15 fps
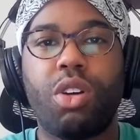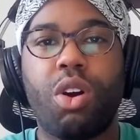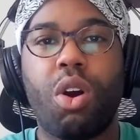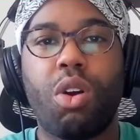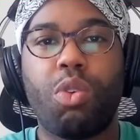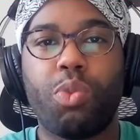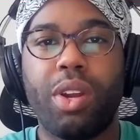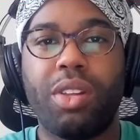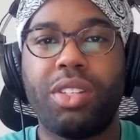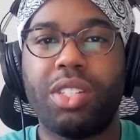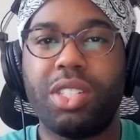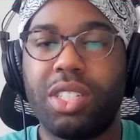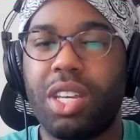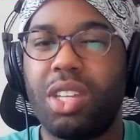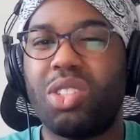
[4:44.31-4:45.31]
are rarely
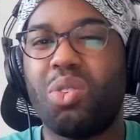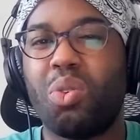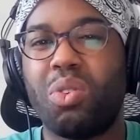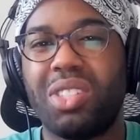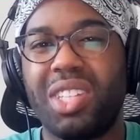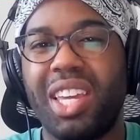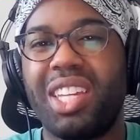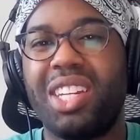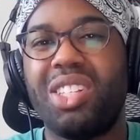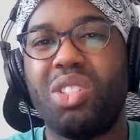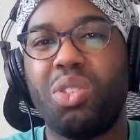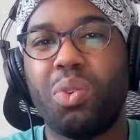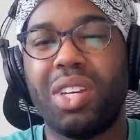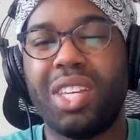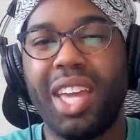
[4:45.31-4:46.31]
discussed or taken
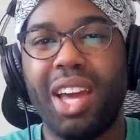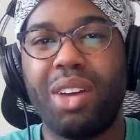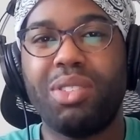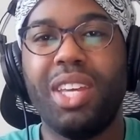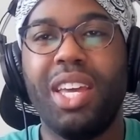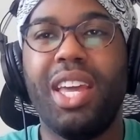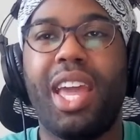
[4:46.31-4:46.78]
into account.